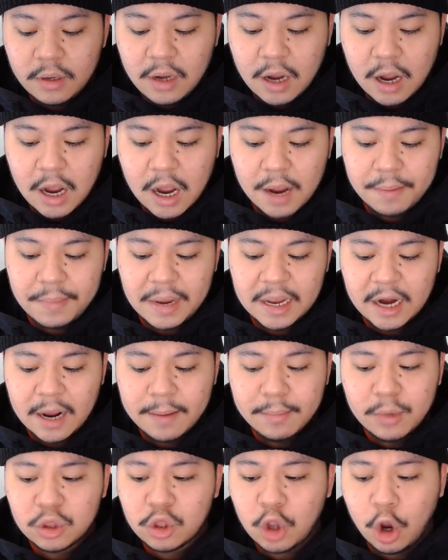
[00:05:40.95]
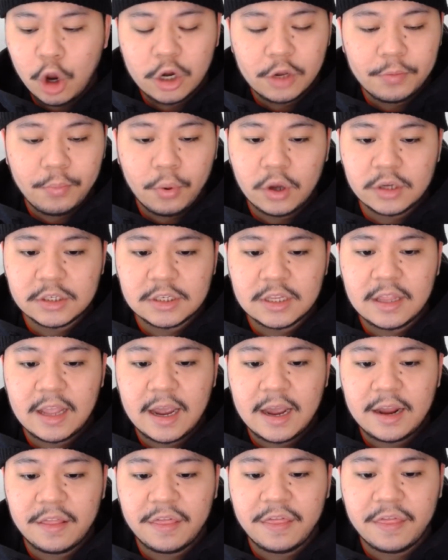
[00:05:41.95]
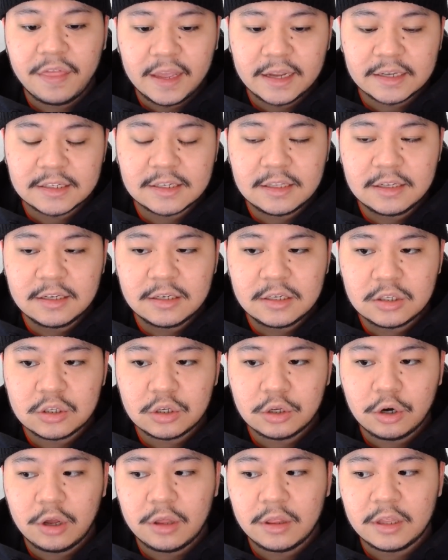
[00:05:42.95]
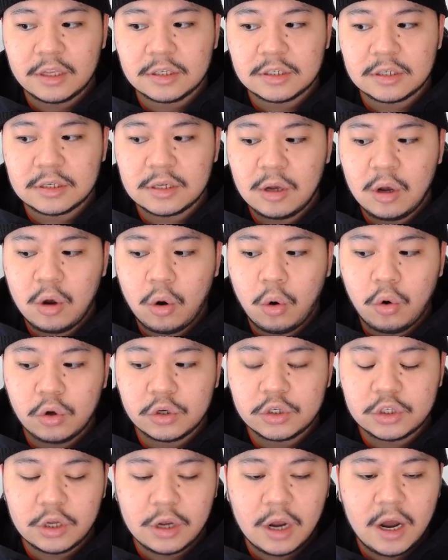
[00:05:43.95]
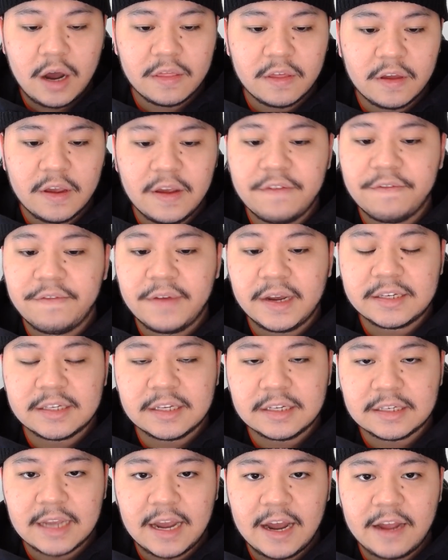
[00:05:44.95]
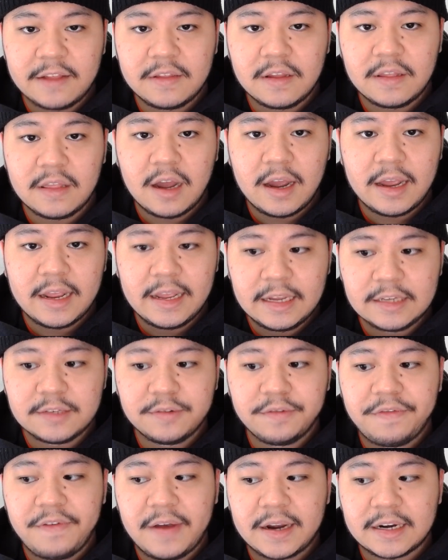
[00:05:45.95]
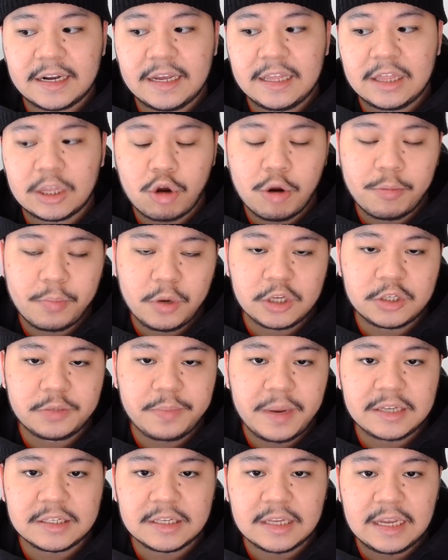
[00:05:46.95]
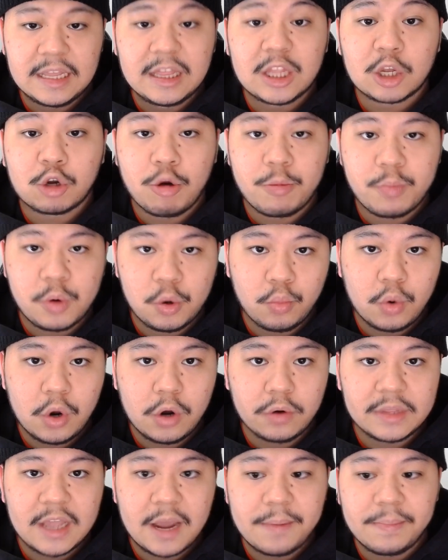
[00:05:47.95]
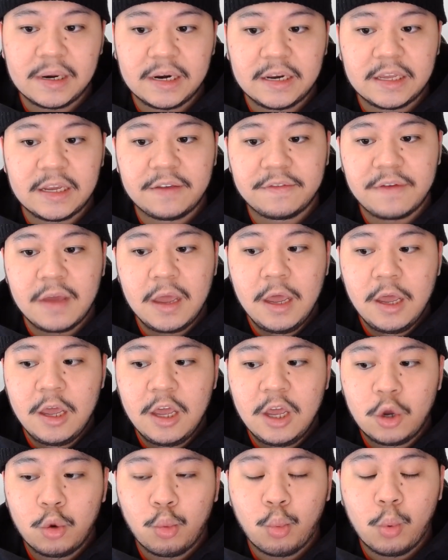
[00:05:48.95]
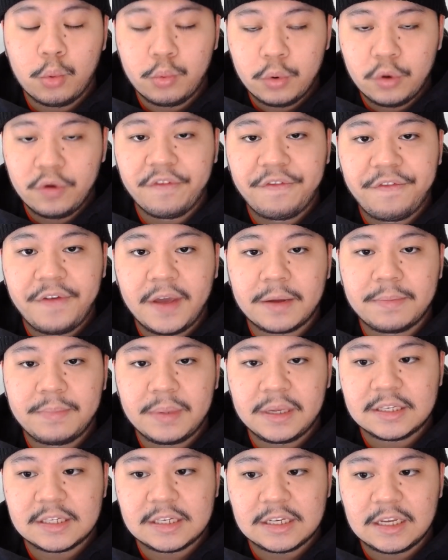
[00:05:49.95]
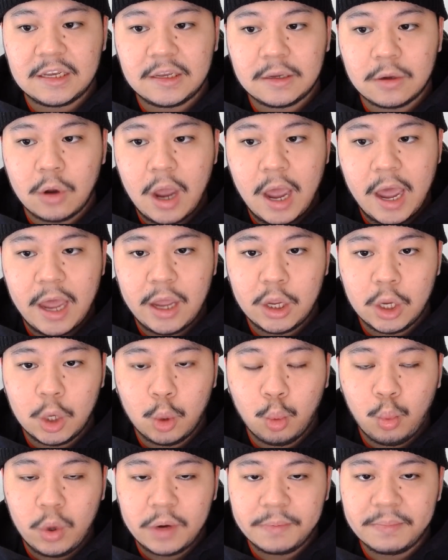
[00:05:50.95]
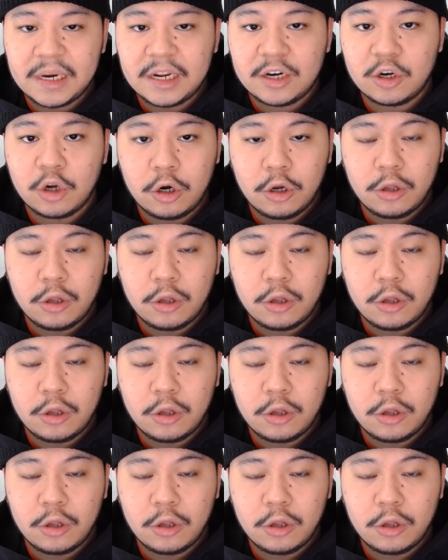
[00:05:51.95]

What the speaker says: And I'm not the only person that thinks this. You know, there's also other investors out there that is, in fact, in the crypto space, in the crypto world, that believe we will, in fact, be seeing a $1 million,